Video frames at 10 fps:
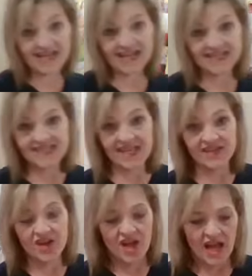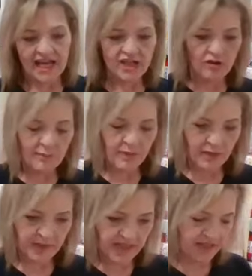like I said, I know I
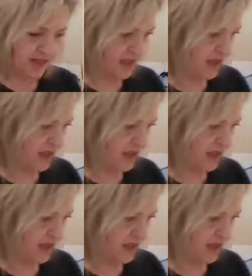probably can